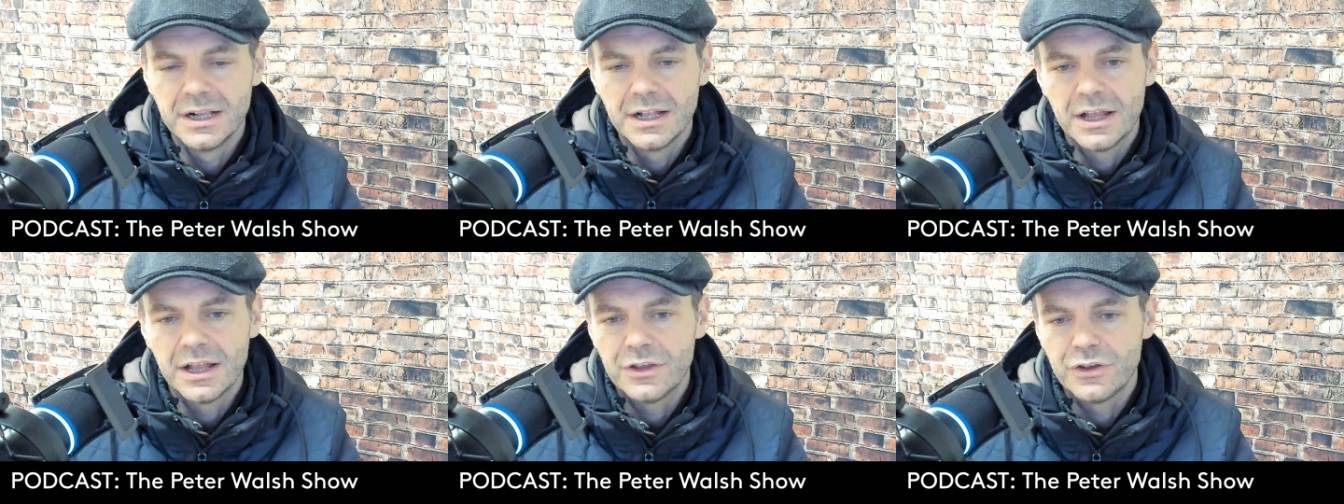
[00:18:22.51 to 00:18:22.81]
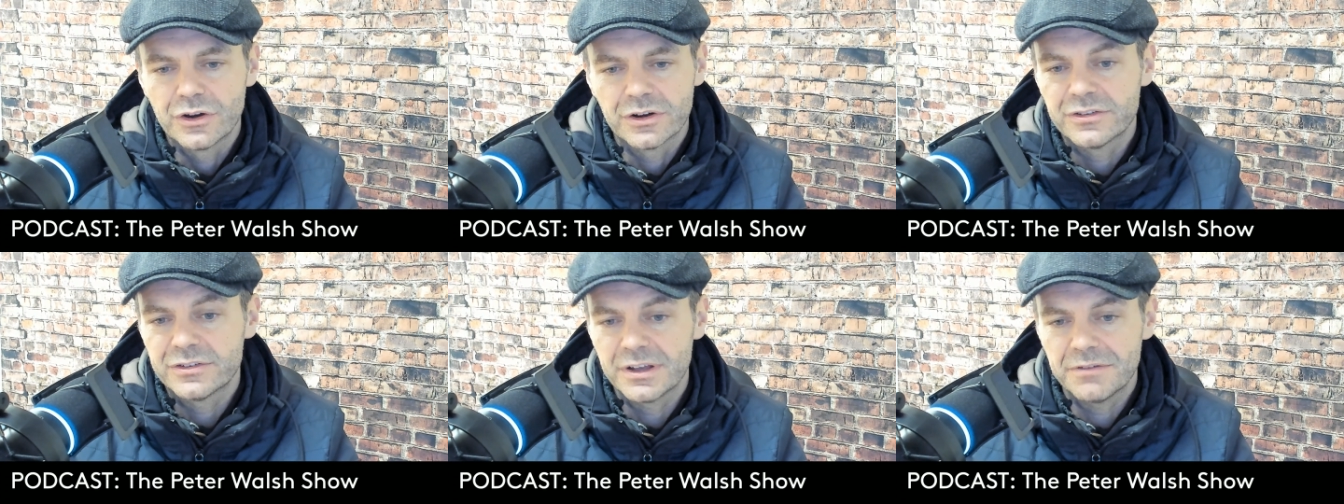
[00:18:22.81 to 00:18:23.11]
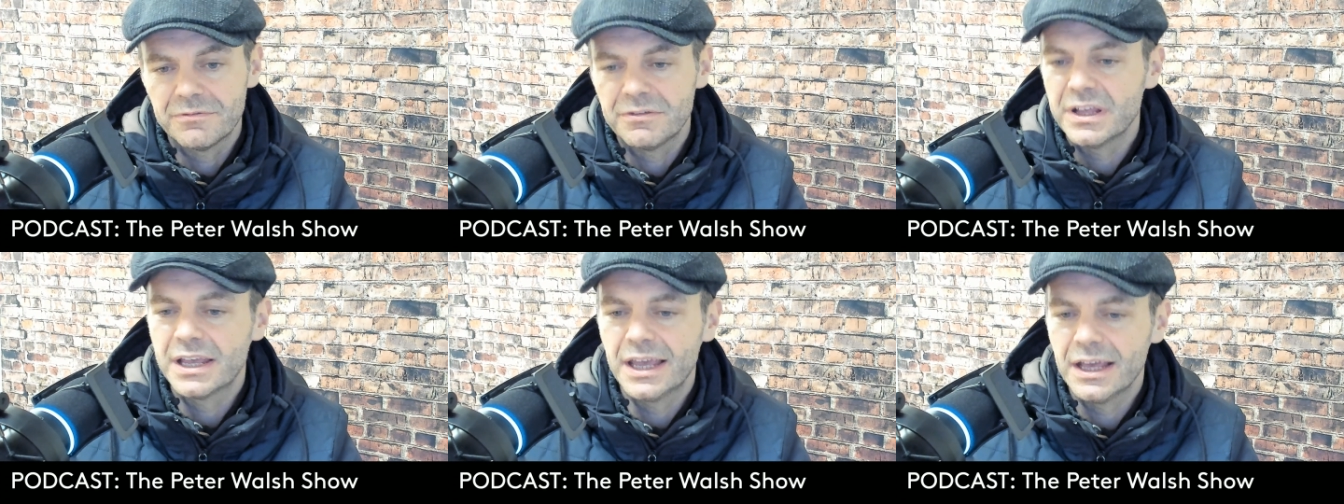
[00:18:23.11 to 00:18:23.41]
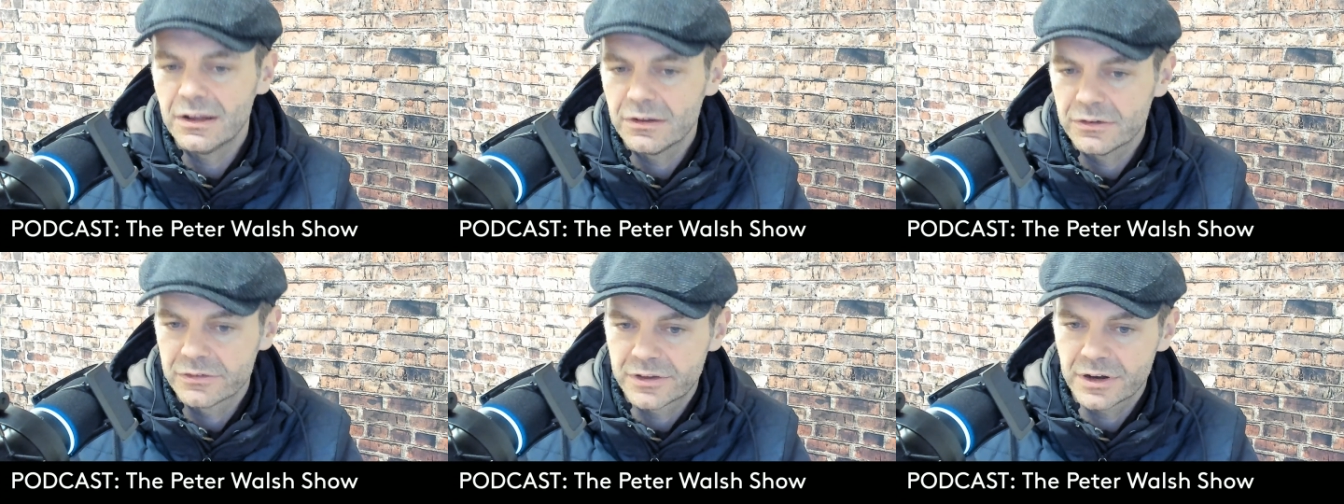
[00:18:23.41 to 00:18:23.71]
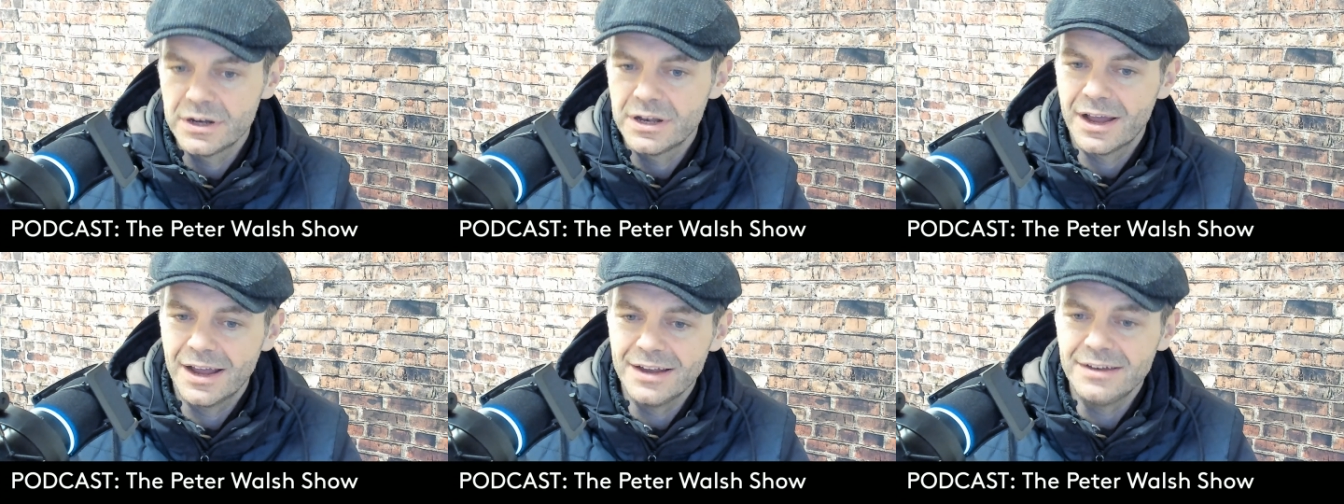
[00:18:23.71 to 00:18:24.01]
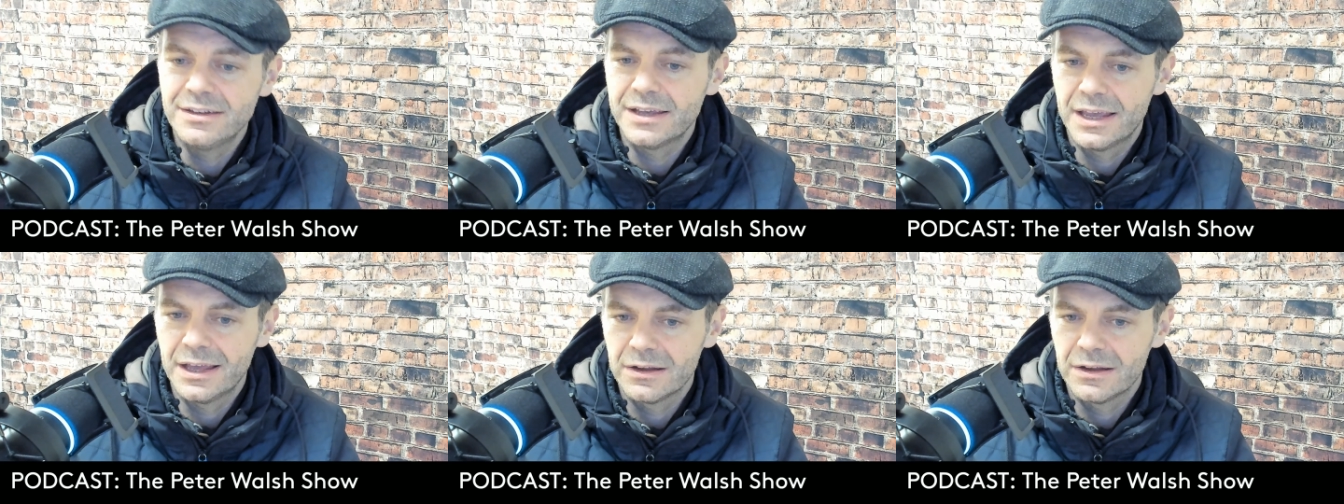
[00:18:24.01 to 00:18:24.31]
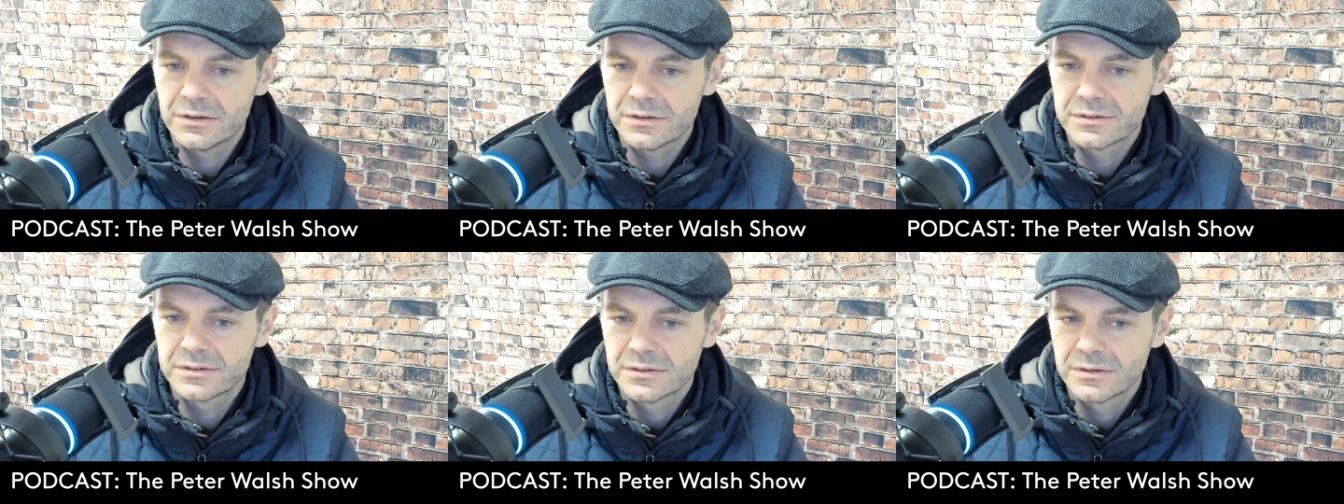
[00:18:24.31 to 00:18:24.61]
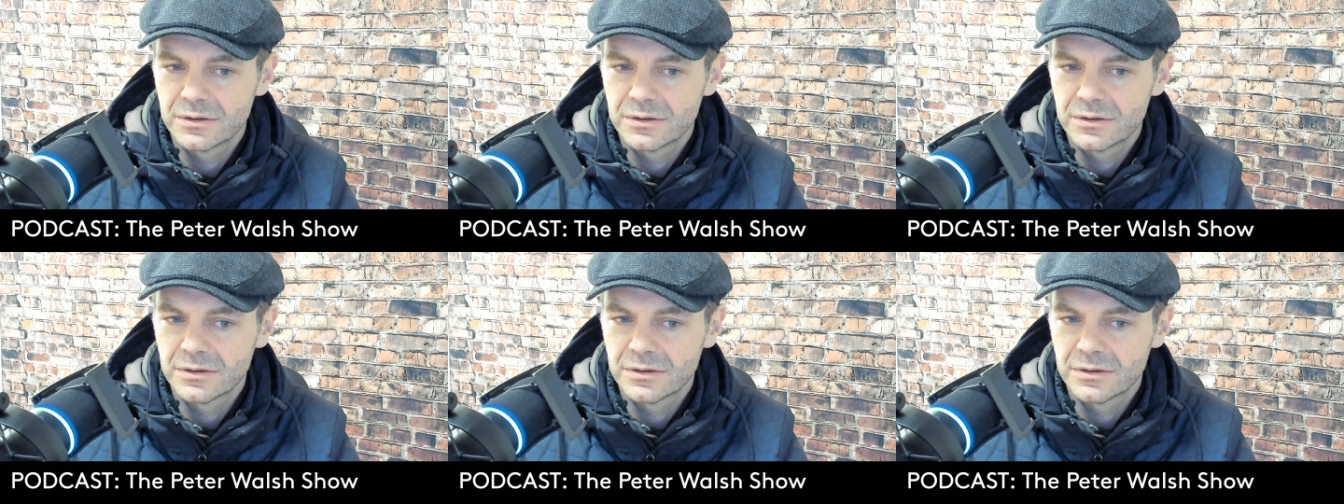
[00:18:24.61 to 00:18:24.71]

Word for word: you're seventy kilos, they're ninety kilos.